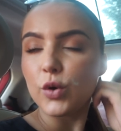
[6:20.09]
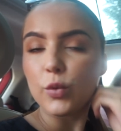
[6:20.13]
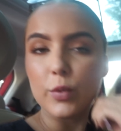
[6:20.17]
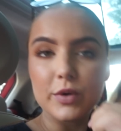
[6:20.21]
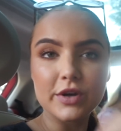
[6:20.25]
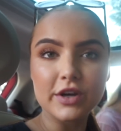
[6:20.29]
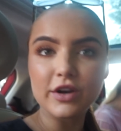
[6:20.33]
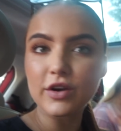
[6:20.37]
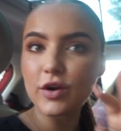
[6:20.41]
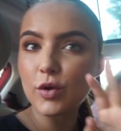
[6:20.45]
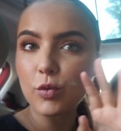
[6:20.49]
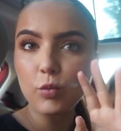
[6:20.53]

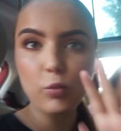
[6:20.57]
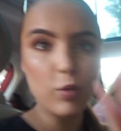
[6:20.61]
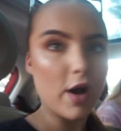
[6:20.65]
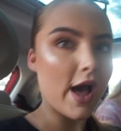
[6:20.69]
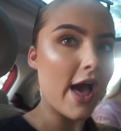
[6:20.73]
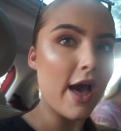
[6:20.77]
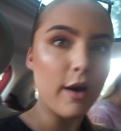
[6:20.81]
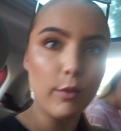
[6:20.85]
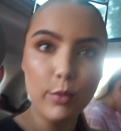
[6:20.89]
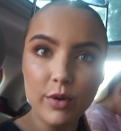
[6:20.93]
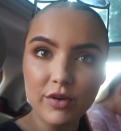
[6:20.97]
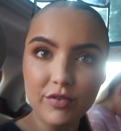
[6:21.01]
We don't know
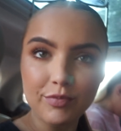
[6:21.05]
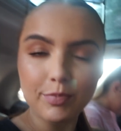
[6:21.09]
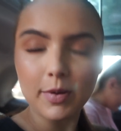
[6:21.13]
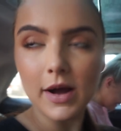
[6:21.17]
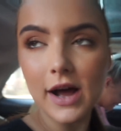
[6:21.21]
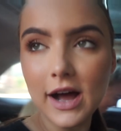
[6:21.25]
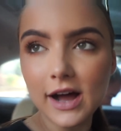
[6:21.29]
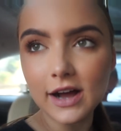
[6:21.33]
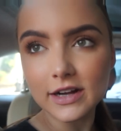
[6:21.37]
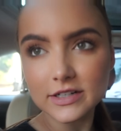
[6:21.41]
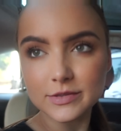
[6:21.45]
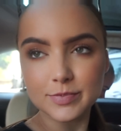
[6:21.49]
where we've
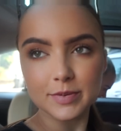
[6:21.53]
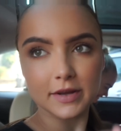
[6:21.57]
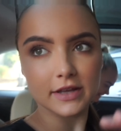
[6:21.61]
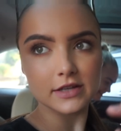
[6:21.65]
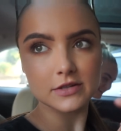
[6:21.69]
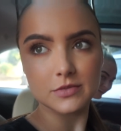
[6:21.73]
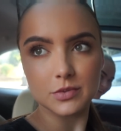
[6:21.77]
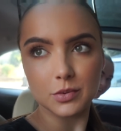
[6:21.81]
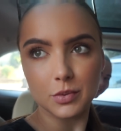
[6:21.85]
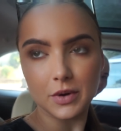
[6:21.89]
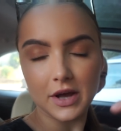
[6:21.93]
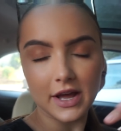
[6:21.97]
parked
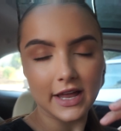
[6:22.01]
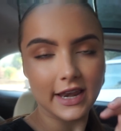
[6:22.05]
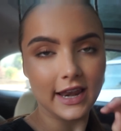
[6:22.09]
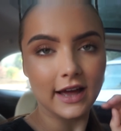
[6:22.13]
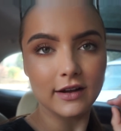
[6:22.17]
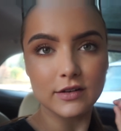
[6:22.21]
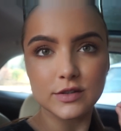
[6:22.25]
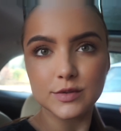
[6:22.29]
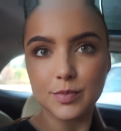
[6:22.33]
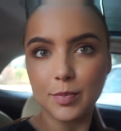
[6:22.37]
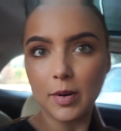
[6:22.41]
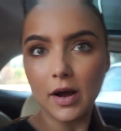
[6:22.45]
because we weren't
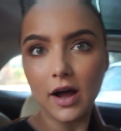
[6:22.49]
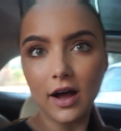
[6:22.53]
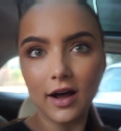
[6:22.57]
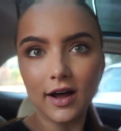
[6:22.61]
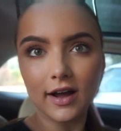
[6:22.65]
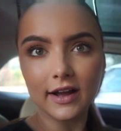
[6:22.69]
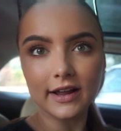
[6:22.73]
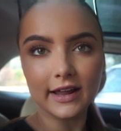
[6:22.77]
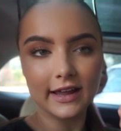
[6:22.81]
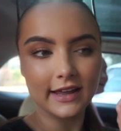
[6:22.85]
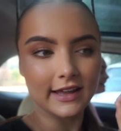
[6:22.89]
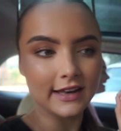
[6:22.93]
allowed to
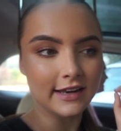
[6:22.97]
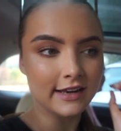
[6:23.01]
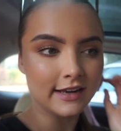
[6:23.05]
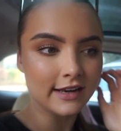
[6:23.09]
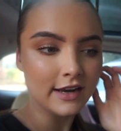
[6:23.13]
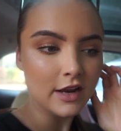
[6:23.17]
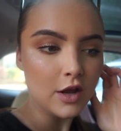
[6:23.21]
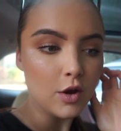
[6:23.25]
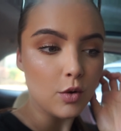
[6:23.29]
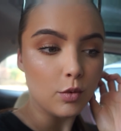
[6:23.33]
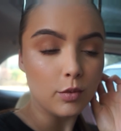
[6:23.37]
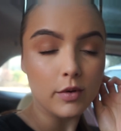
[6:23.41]
park
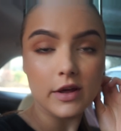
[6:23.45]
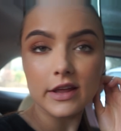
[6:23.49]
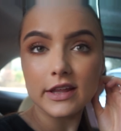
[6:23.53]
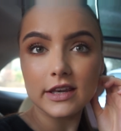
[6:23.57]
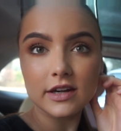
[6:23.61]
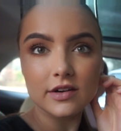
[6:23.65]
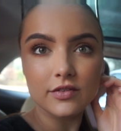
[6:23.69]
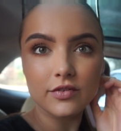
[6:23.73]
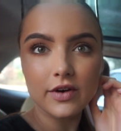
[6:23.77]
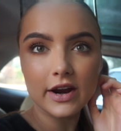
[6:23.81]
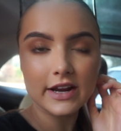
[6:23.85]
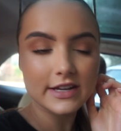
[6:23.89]
in... We're like
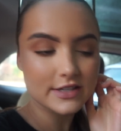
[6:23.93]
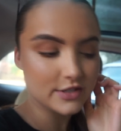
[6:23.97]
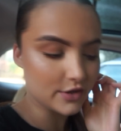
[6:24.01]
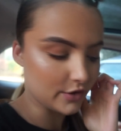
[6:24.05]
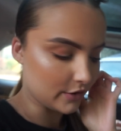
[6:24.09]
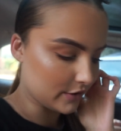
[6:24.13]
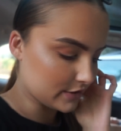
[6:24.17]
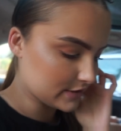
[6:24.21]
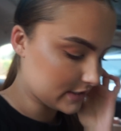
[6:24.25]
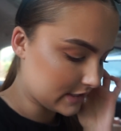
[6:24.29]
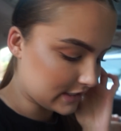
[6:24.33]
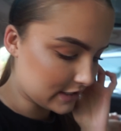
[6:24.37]
in a race
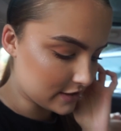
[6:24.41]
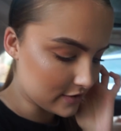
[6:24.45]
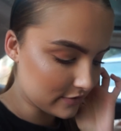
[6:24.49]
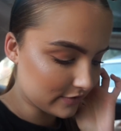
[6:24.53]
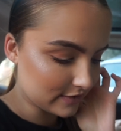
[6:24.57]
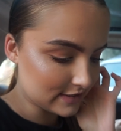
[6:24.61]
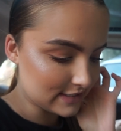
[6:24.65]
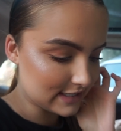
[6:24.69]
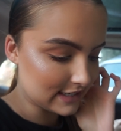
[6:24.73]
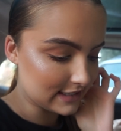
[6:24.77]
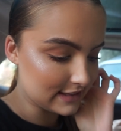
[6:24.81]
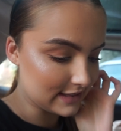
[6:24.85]
course, I don't know
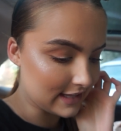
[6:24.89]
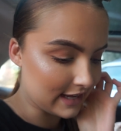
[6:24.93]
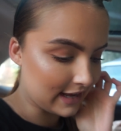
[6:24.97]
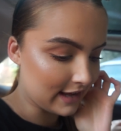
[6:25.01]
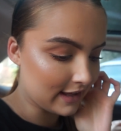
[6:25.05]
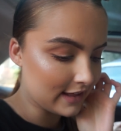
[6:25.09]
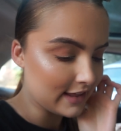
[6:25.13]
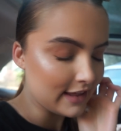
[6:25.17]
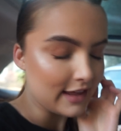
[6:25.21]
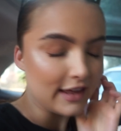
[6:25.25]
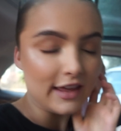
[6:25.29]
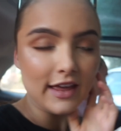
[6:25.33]
if I said
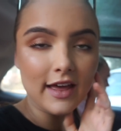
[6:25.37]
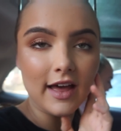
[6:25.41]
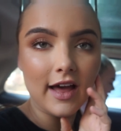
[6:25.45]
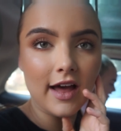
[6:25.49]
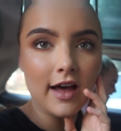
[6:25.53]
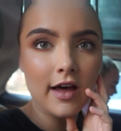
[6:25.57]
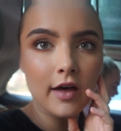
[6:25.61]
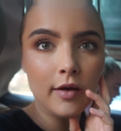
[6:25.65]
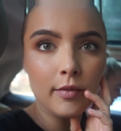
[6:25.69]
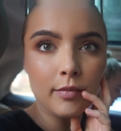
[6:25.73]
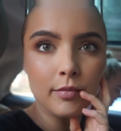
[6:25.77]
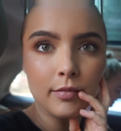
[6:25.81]
that.
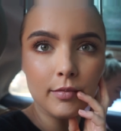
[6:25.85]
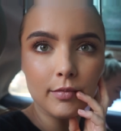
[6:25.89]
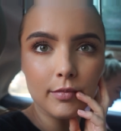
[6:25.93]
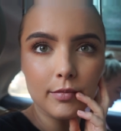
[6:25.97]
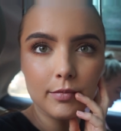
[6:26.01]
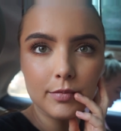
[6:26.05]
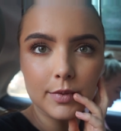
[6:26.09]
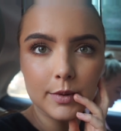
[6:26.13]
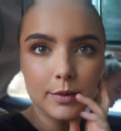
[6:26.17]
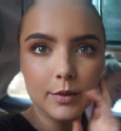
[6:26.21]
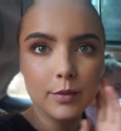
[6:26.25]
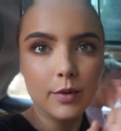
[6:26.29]

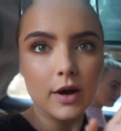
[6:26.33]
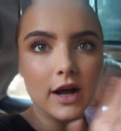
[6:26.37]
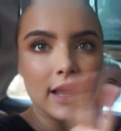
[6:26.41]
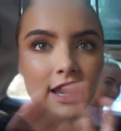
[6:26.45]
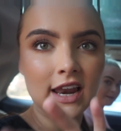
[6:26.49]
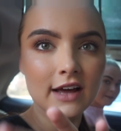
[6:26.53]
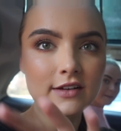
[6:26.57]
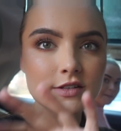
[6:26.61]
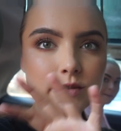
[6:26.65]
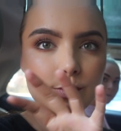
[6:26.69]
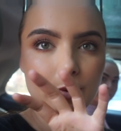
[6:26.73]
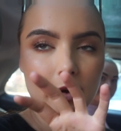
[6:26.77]
But we weren't
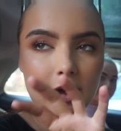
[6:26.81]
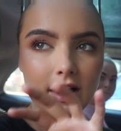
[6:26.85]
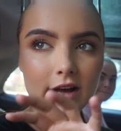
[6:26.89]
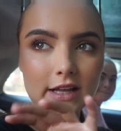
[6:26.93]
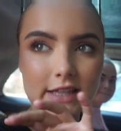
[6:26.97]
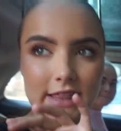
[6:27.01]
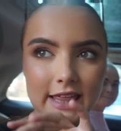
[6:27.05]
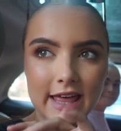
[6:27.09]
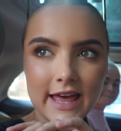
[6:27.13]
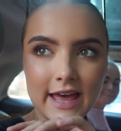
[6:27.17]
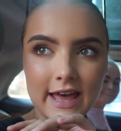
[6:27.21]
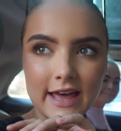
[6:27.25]
allowed to
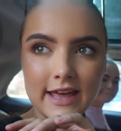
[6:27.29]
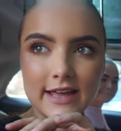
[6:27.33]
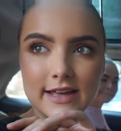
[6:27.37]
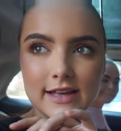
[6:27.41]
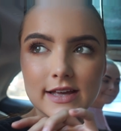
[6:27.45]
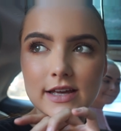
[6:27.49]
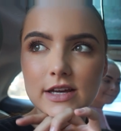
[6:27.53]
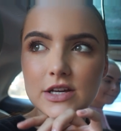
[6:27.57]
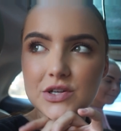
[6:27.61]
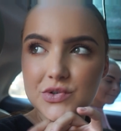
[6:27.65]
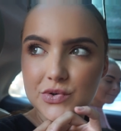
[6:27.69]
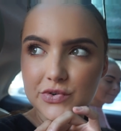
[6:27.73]
park there.
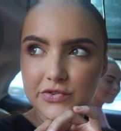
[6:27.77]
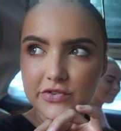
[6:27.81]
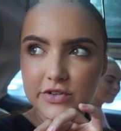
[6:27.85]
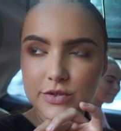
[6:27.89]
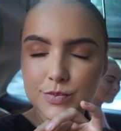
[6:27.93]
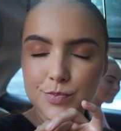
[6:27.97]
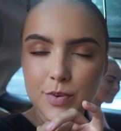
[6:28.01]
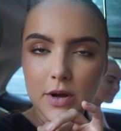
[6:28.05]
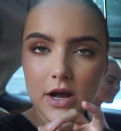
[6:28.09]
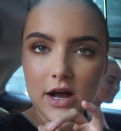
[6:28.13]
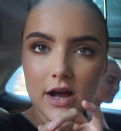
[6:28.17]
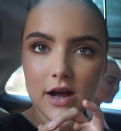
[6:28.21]
So we
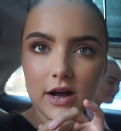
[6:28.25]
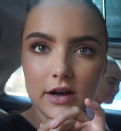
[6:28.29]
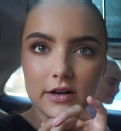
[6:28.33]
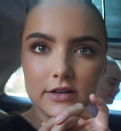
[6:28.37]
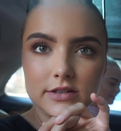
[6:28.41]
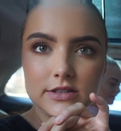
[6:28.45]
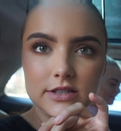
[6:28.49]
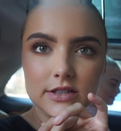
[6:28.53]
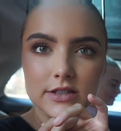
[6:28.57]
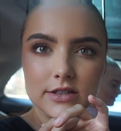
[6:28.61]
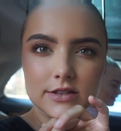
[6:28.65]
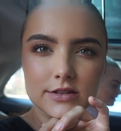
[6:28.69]
just
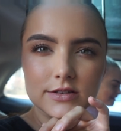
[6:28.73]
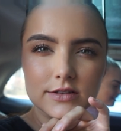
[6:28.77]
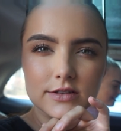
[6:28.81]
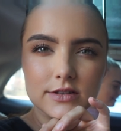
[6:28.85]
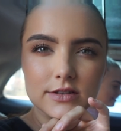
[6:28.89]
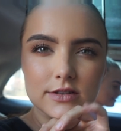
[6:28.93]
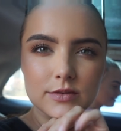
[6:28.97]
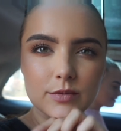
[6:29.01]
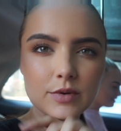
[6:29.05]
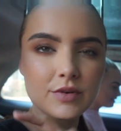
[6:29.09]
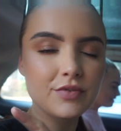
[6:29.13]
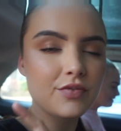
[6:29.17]
parked...
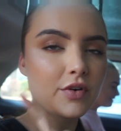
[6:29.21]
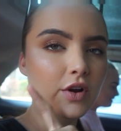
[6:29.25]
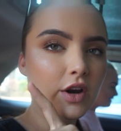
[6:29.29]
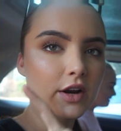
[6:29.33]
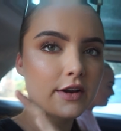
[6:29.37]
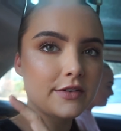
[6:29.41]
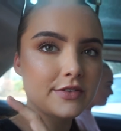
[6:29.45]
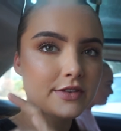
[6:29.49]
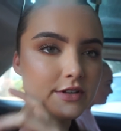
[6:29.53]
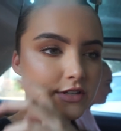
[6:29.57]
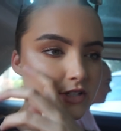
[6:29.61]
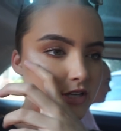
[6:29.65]
We
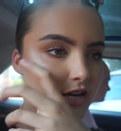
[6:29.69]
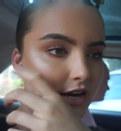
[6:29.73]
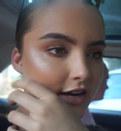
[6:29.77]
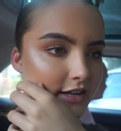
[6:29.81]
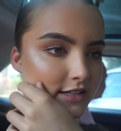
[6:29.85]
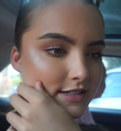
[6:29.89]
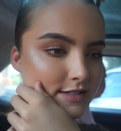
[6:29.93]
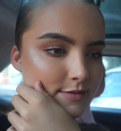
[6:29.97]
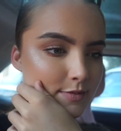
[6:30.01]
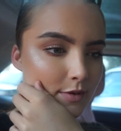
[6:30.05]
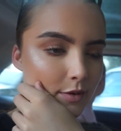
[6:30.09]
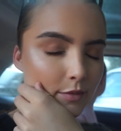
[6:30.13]
followed the
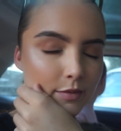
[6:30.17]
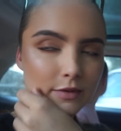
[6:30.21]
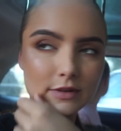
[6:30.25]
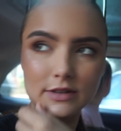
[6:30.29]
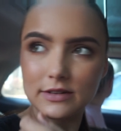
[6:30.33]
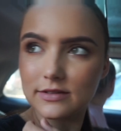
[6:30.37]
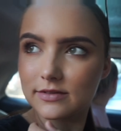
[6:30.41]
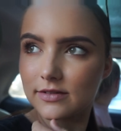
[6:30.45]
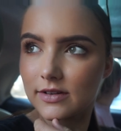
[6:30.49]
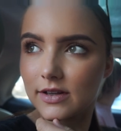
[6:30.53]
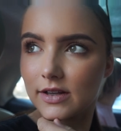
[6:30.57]
signs, but we...